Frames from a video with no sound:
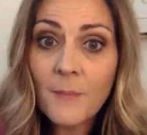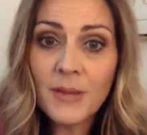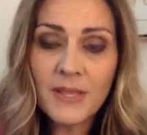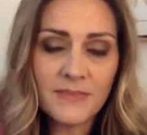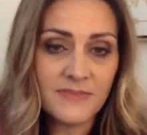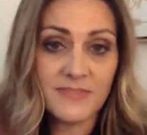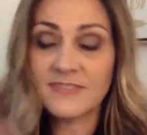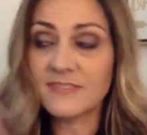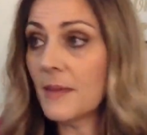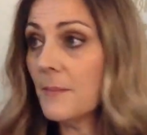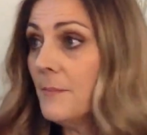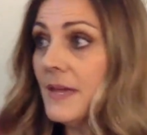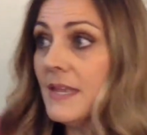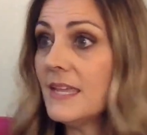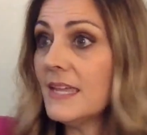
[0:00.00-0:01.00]
But
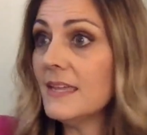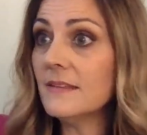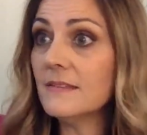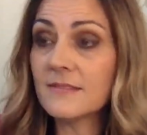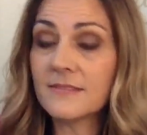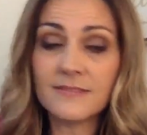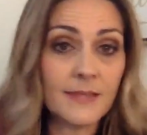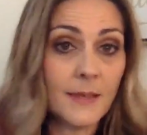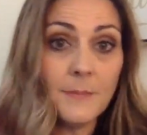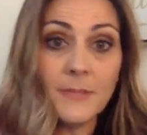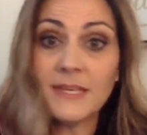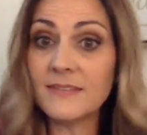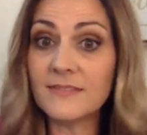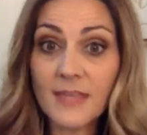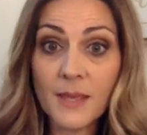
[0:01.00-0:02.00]
somebody
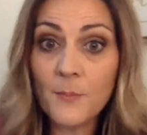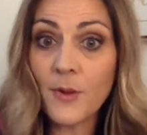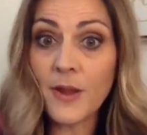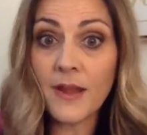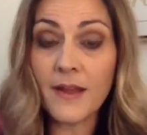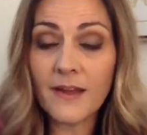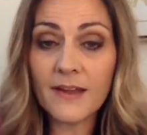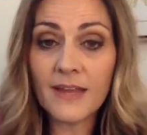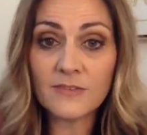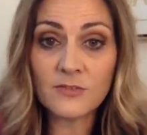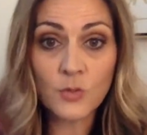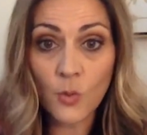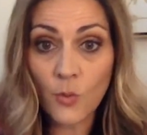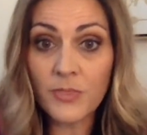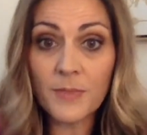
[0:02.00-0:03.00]
somewhere has
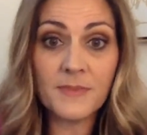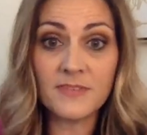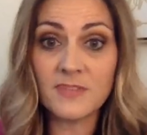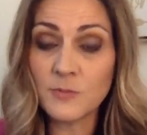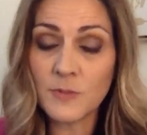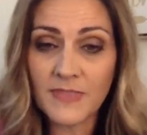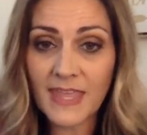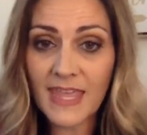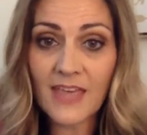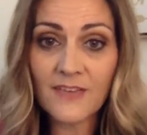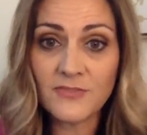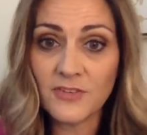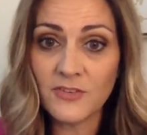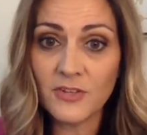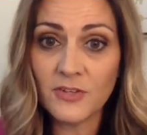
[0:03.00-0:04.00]
told them this is what they
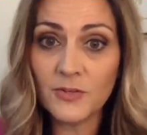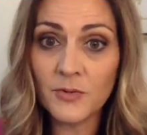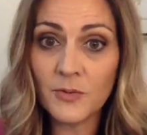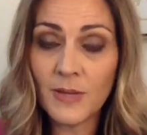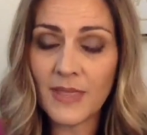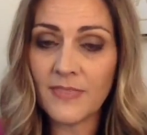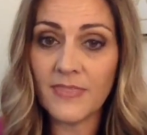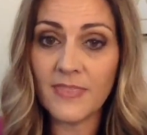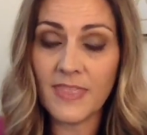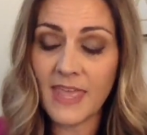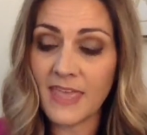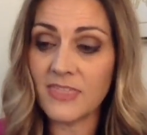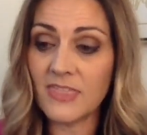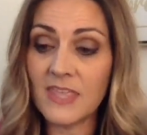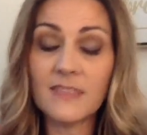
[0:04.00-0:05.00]
have to do, and
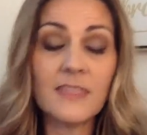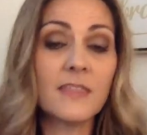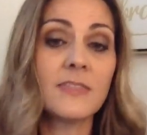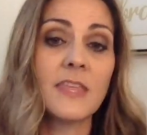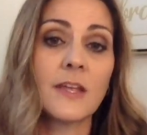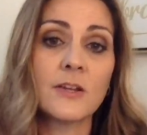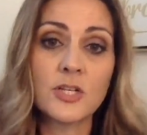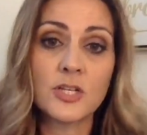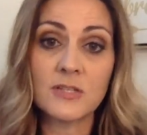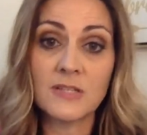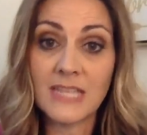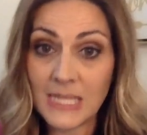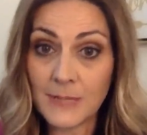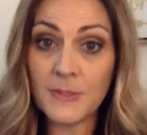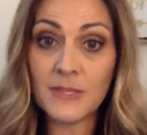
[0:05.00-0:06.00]
they think that their
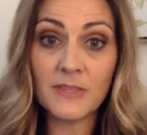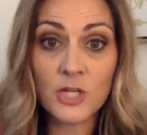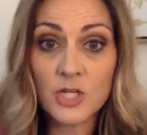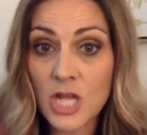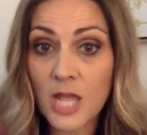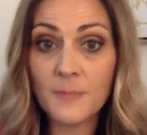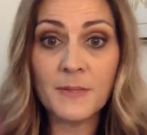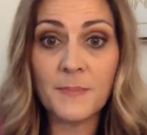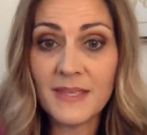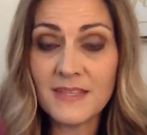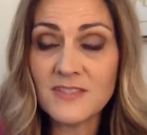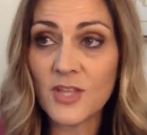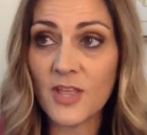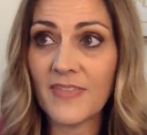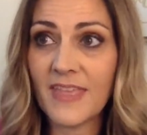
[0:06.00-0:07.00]
keeping their job
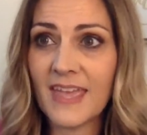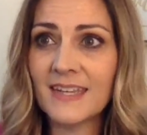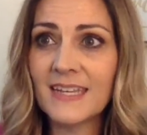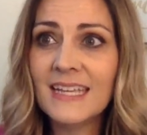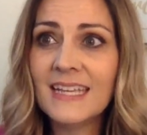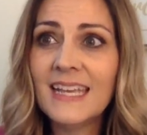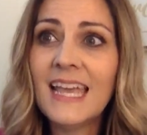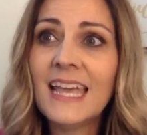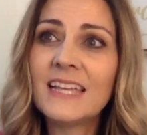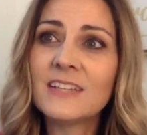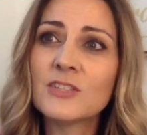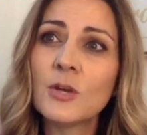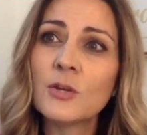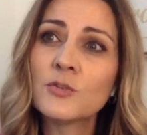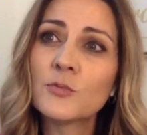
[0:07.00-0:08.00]
depends on that. And
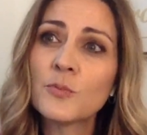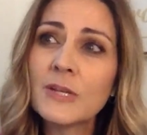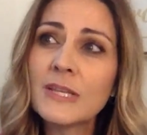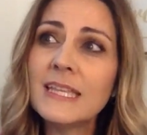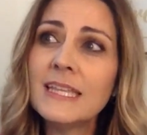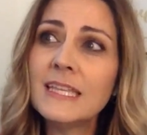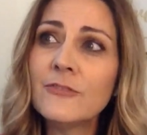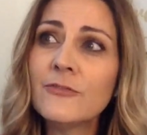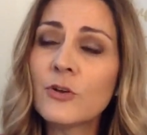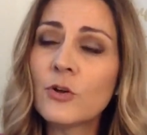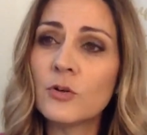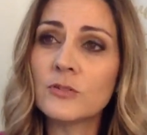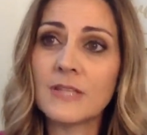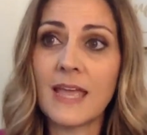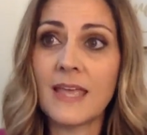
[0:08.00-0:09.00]
so it's really
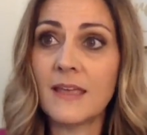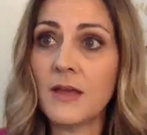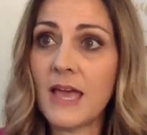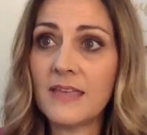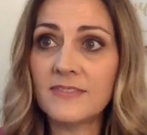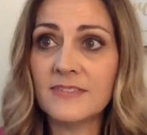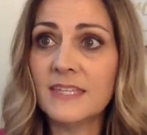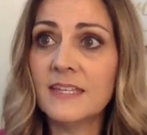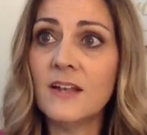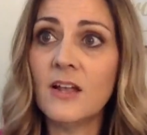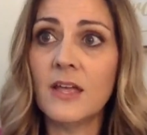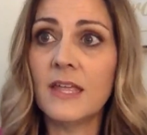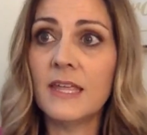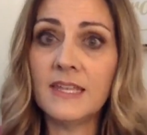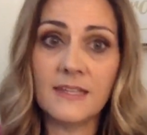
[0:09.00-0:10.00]
difficult. I sit
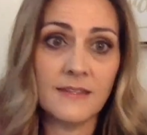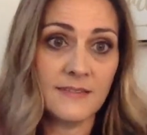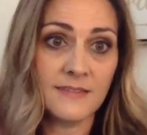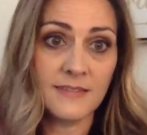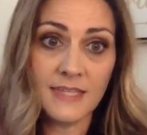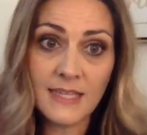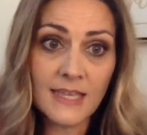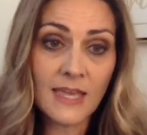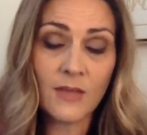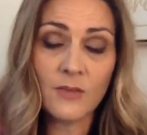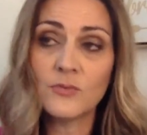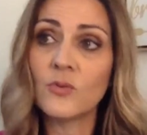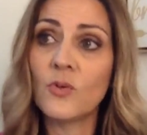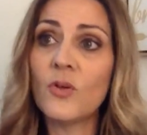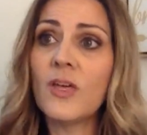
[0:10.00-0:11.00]
on in a city
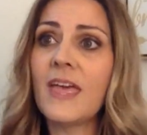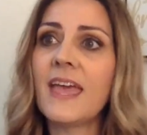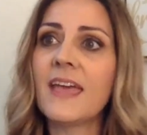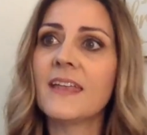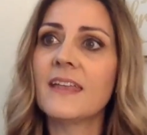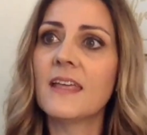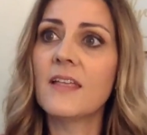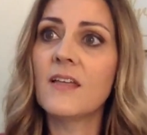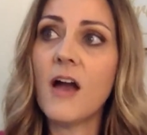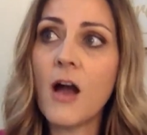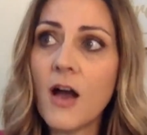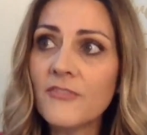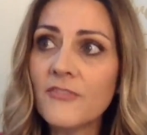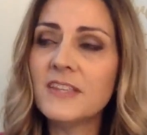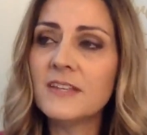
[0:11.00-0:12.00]
council, and
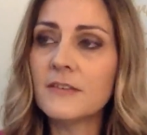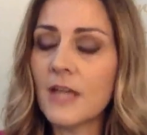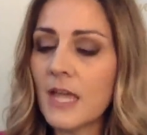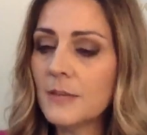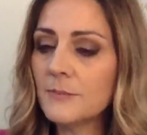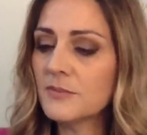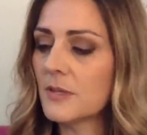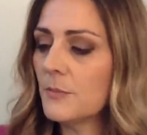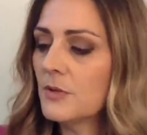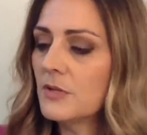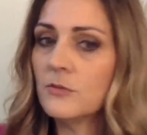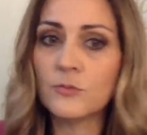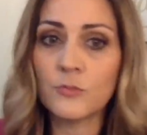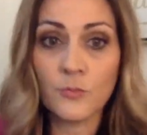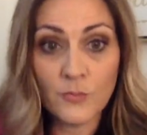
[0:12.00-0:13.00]
oftentimes someone
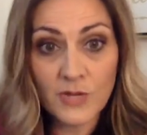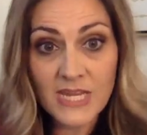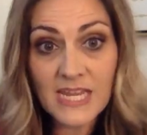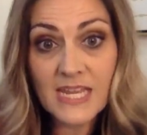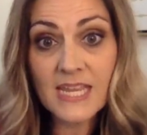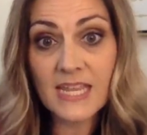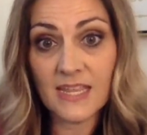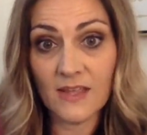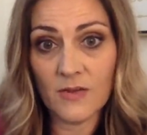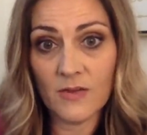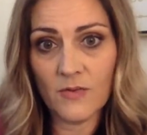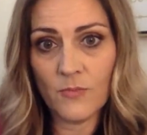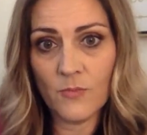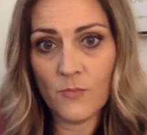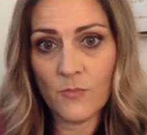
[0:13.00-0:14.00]
is reading